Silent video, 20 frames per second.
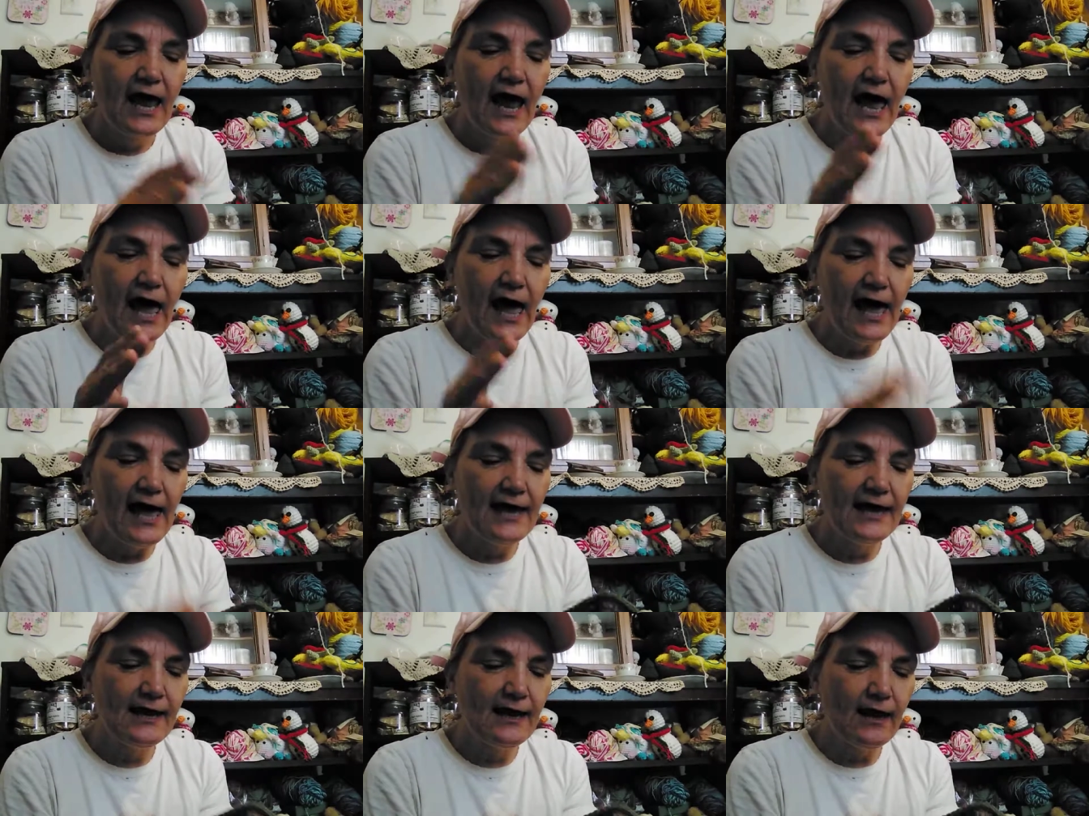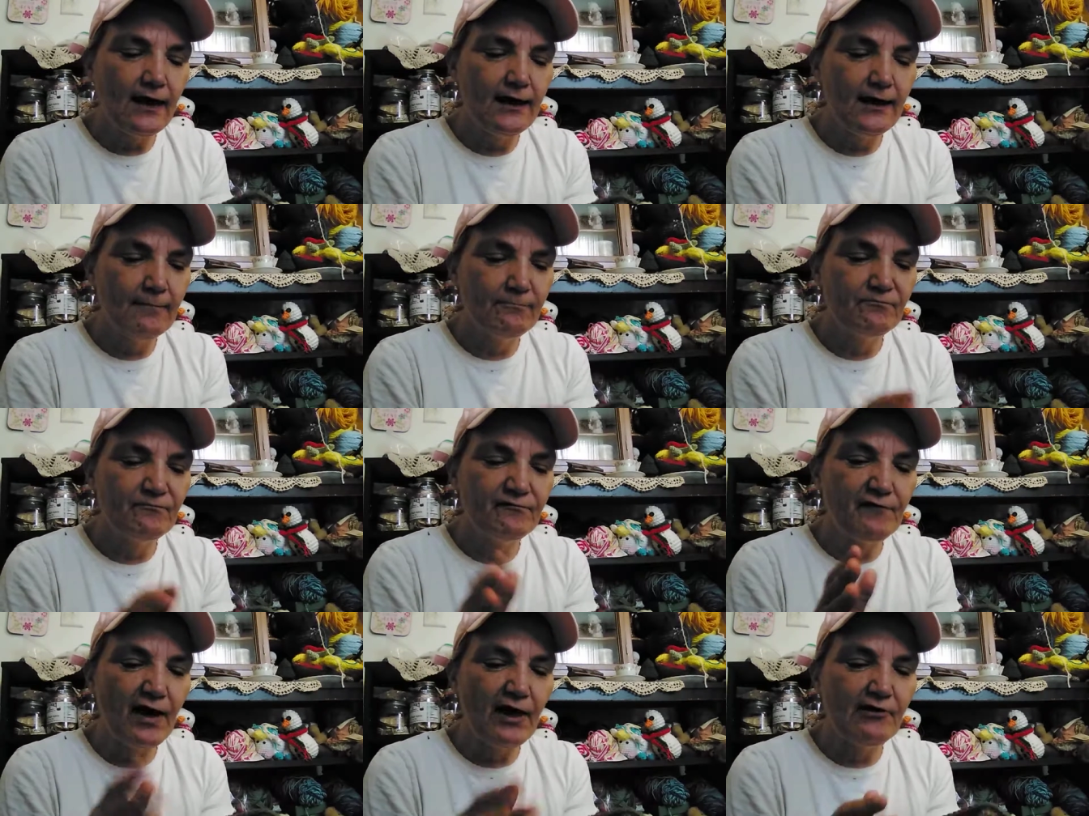I
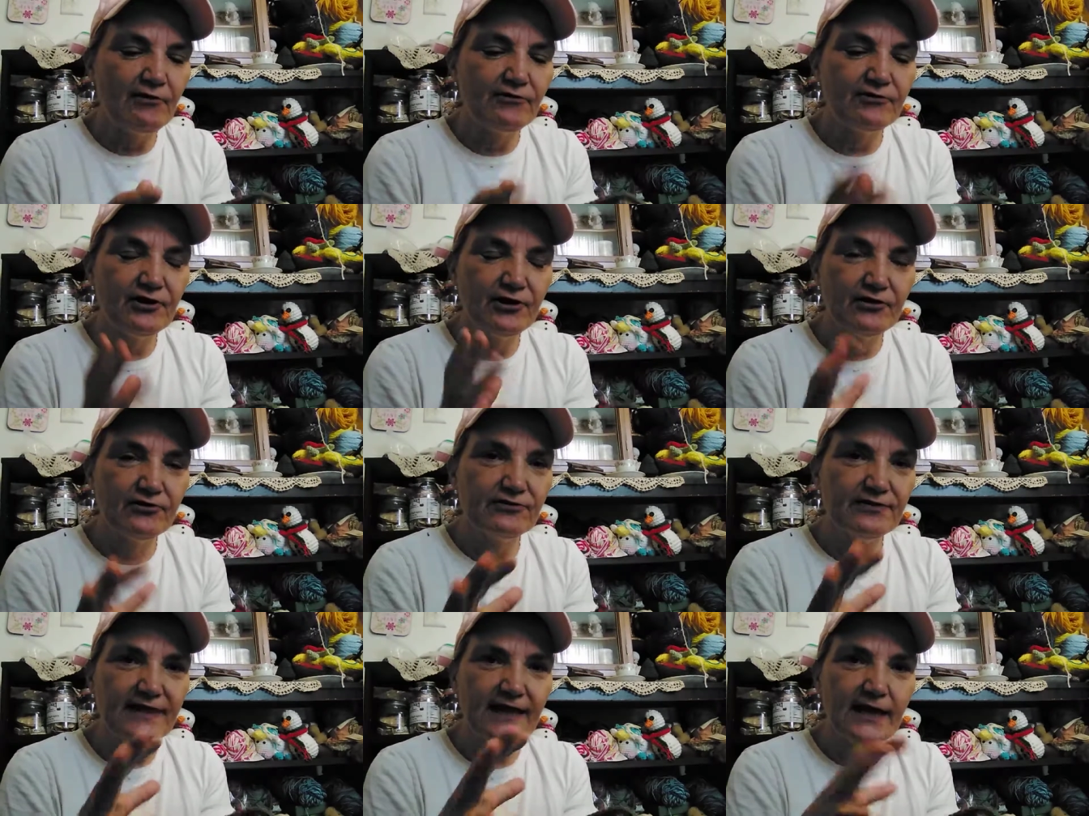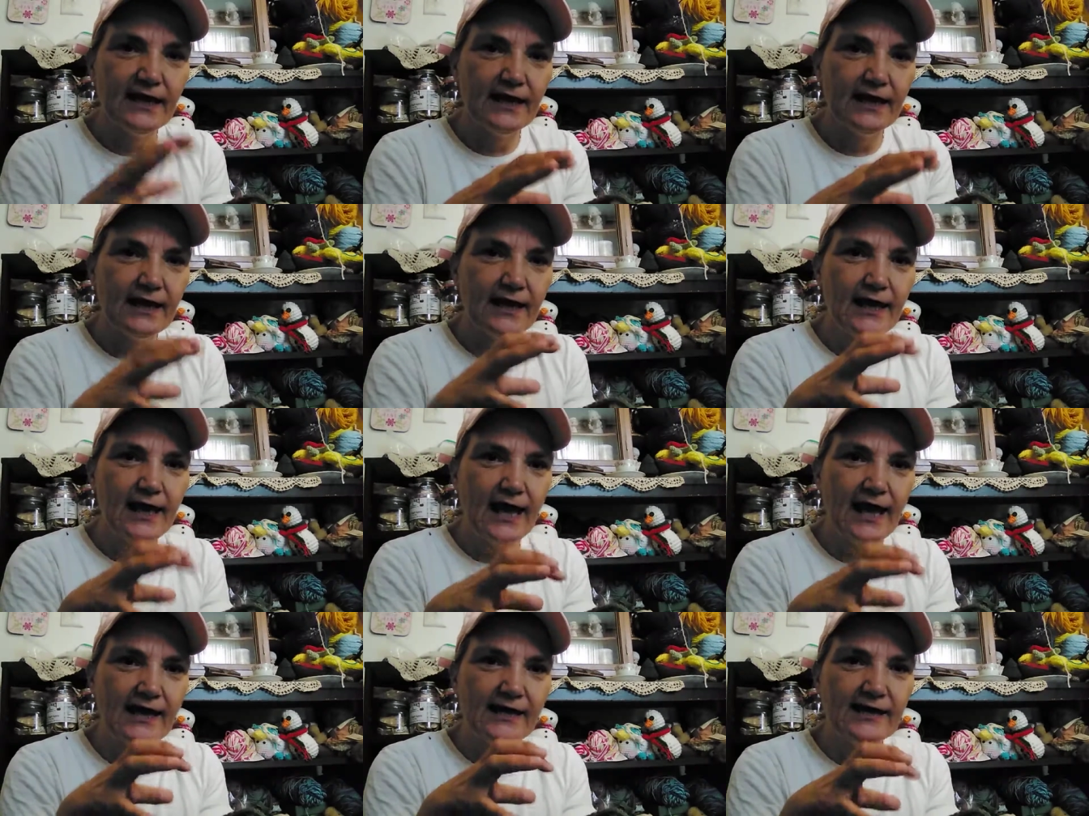um, followed her thing
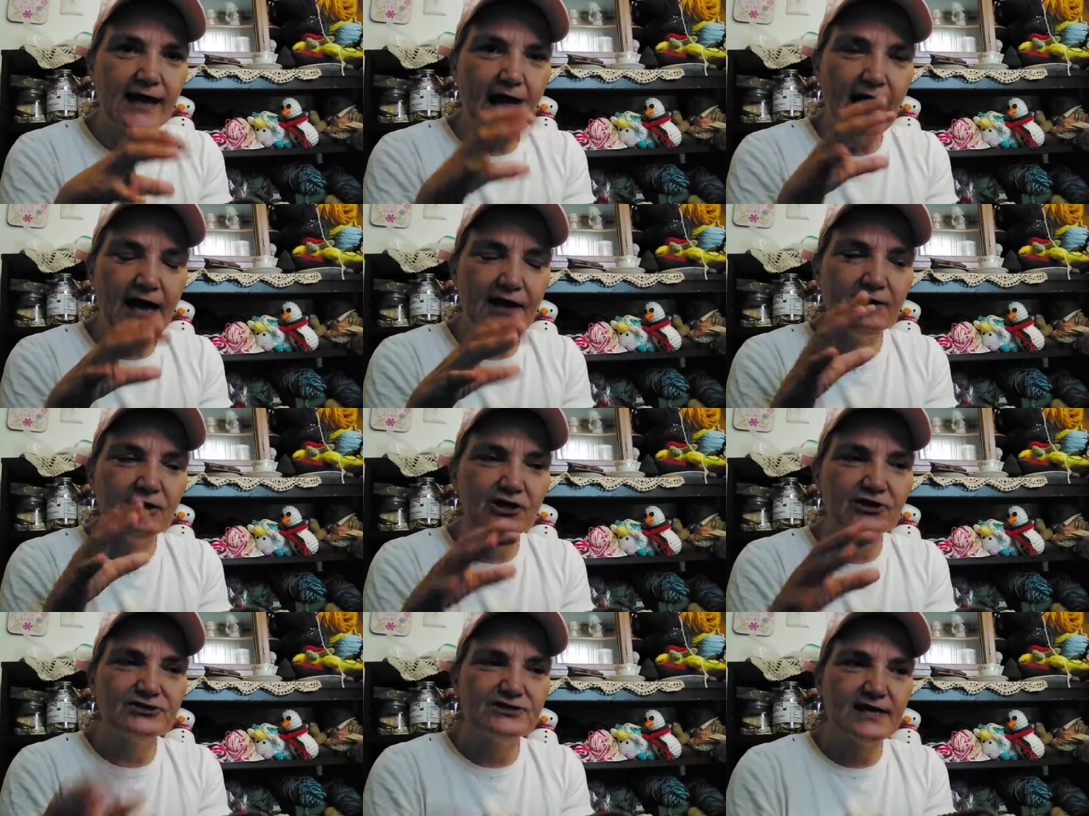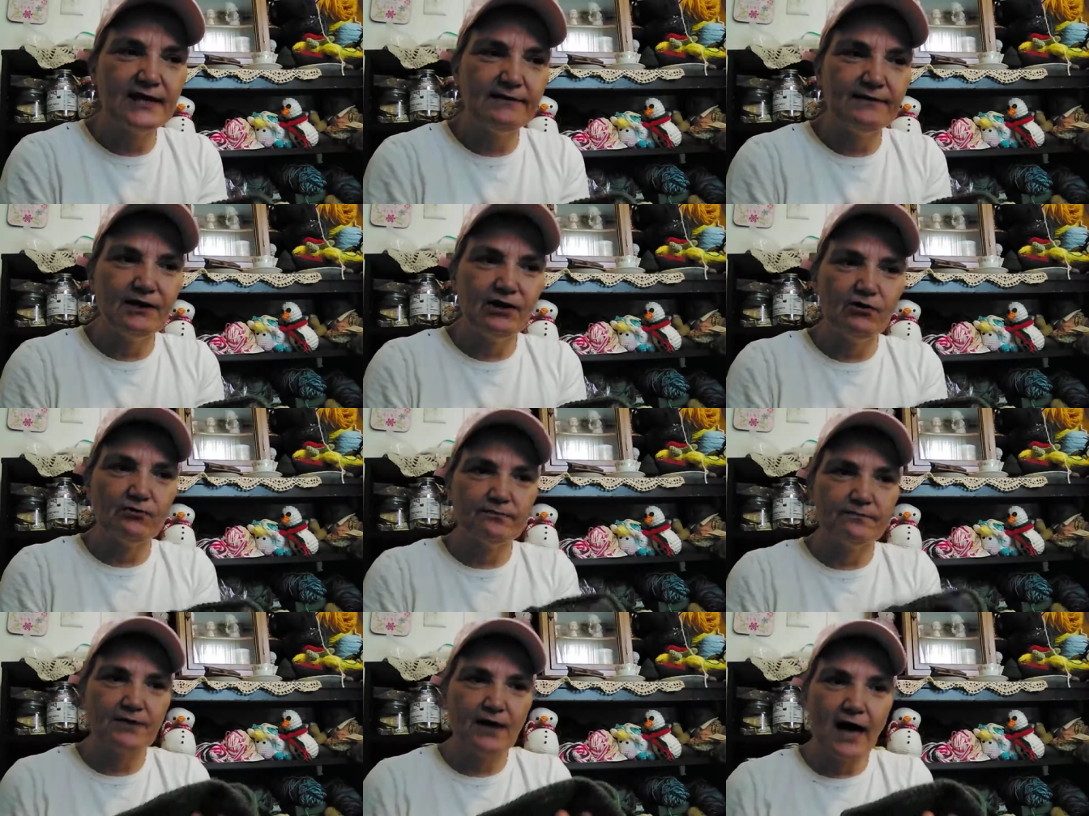and I looked on the,
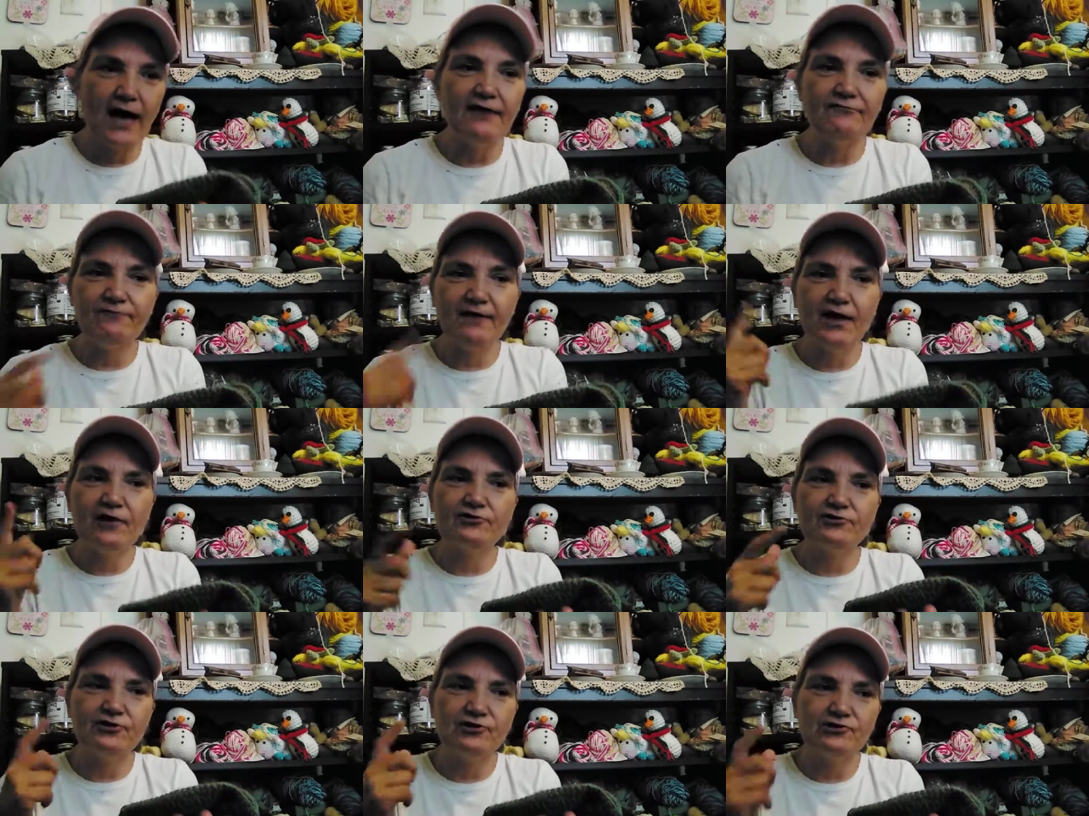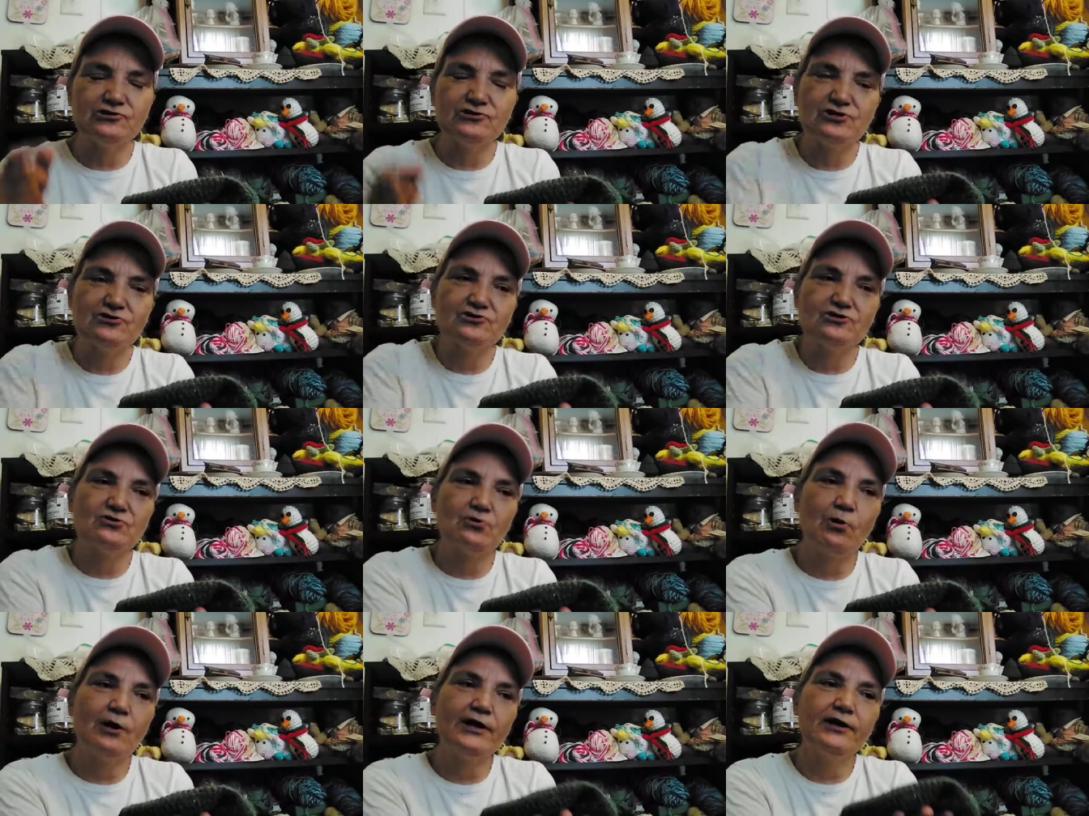I followed her
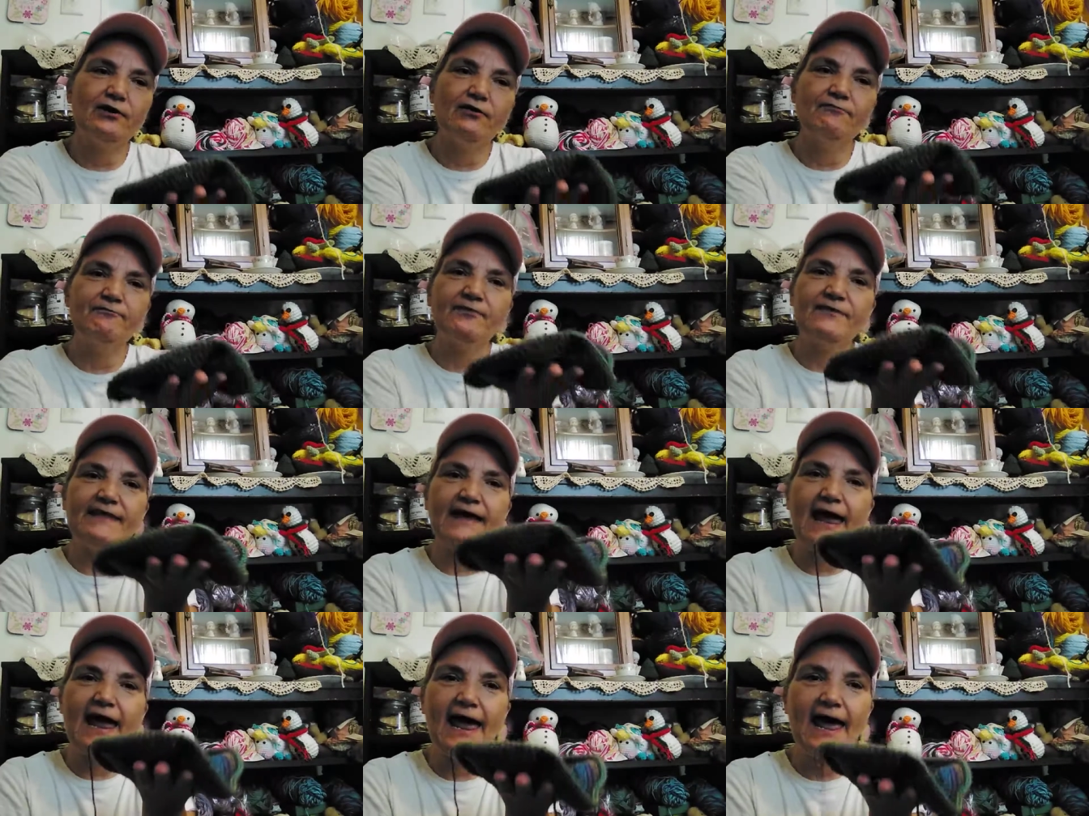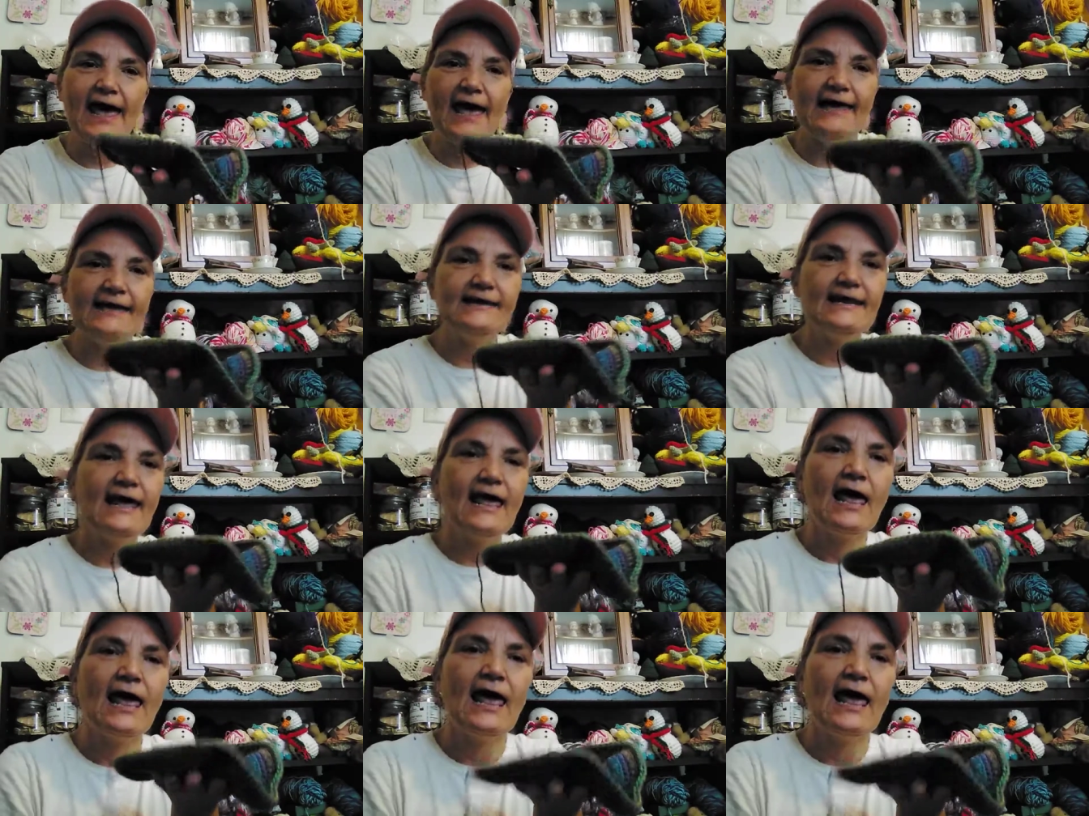tutorial for the hat.